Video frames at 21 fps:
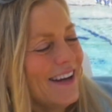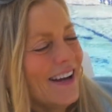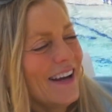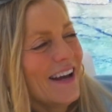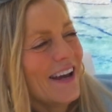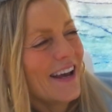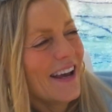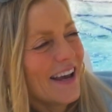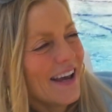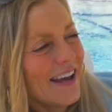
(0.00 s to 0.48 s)

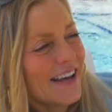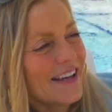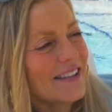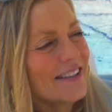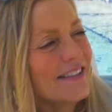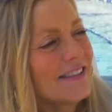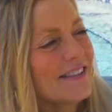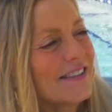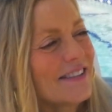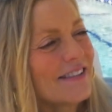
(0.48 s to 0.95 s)

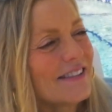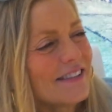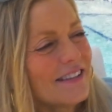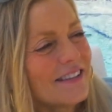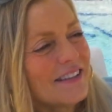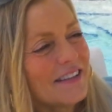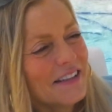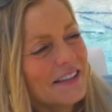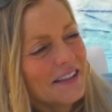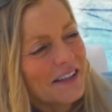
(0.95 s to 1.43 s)
and
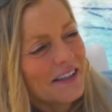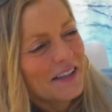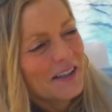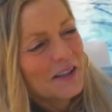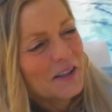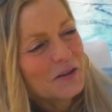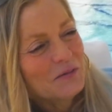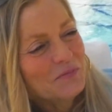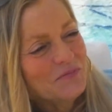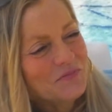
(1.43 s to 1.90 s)

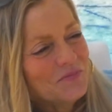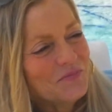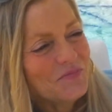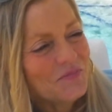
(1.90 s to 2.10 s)
um,